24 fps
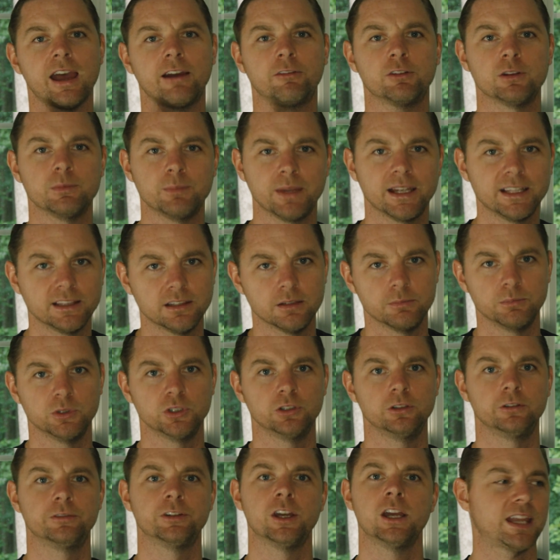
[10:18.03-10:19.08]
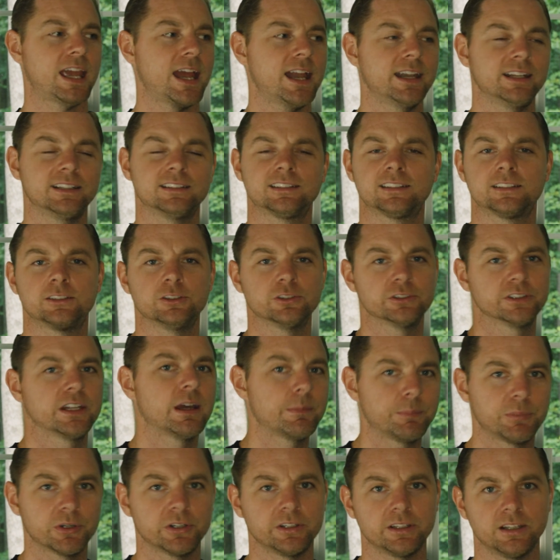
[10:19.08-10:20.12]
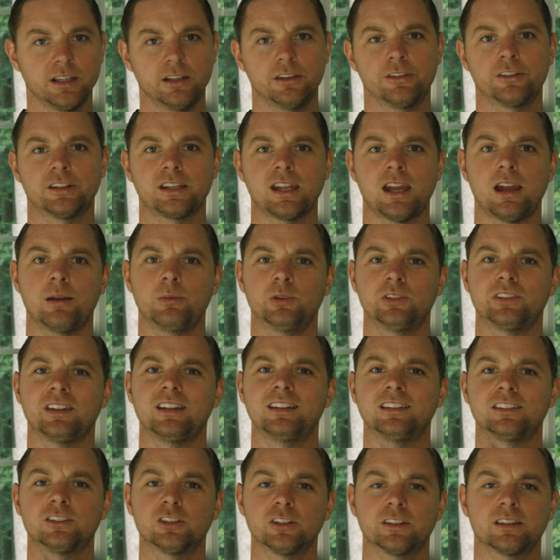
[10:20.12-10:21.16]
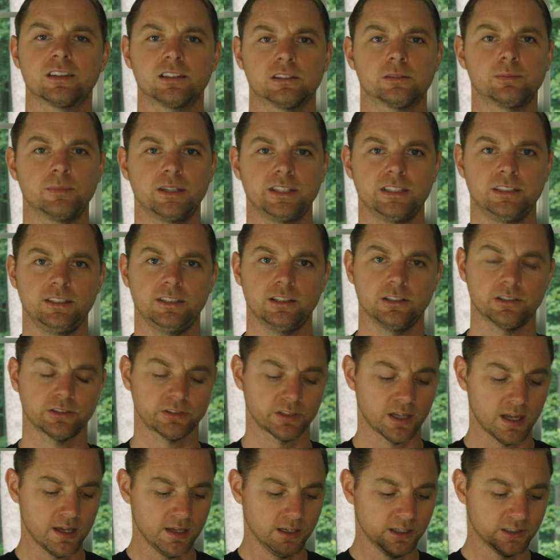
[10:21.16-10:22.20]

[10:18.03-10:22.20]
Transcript: Have we made the move? Canon's still not putting in their cameras, and it took this many years.